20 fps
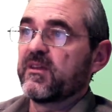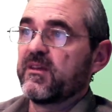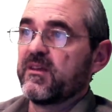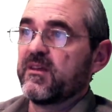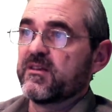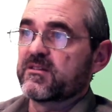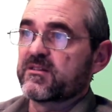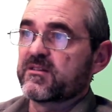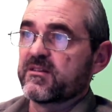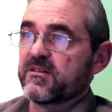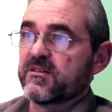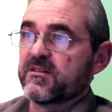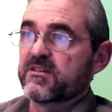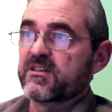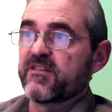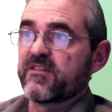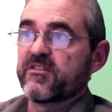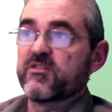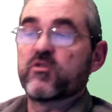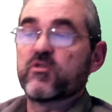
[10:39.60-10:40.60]
is
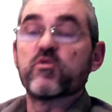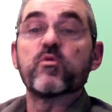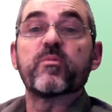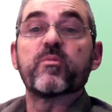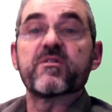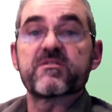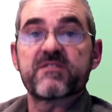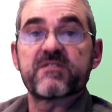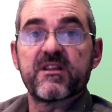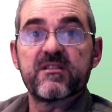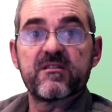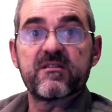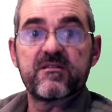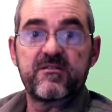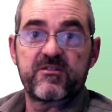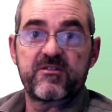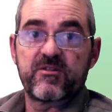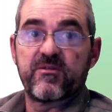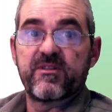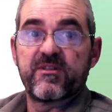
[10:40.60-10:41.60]
72%,
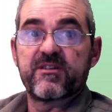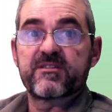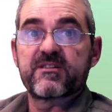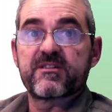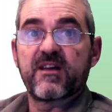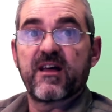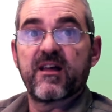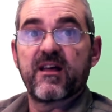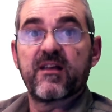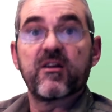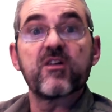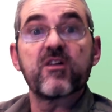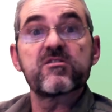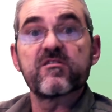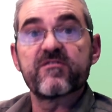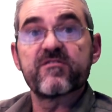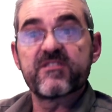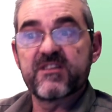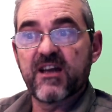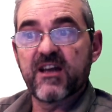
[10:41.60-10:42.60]
so there's a
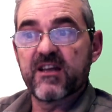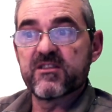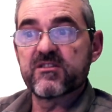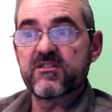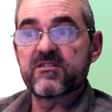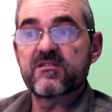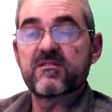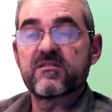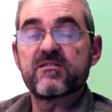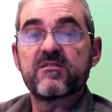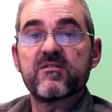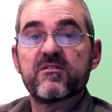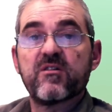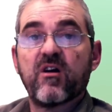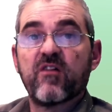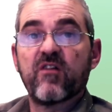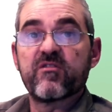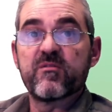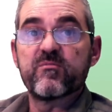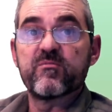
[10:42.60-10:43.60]
lot of chance
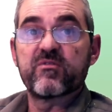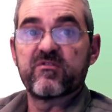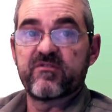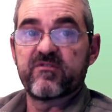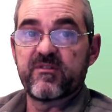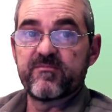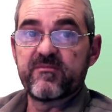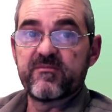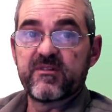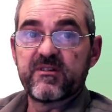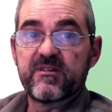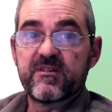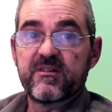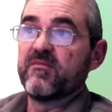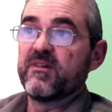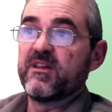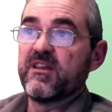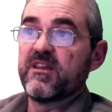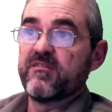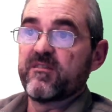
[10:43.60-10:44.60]
of improving
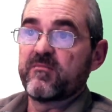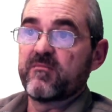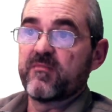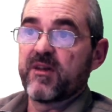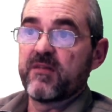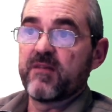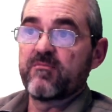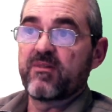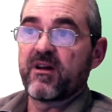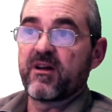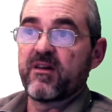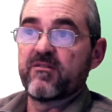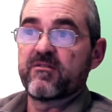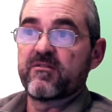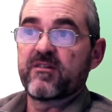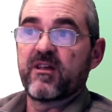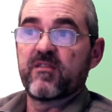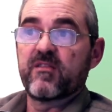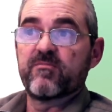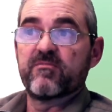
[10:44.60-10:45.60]
given my
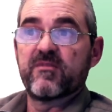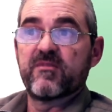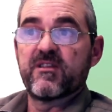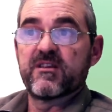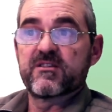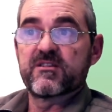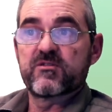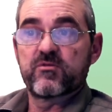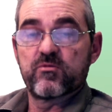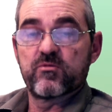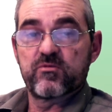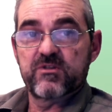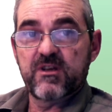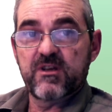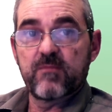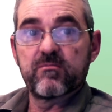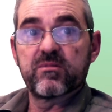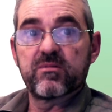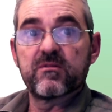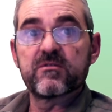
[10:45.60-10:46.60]
prior and these two
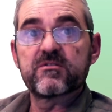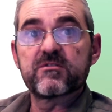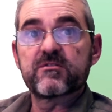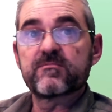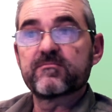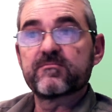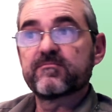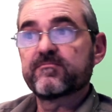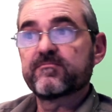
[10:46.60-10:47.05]
samples.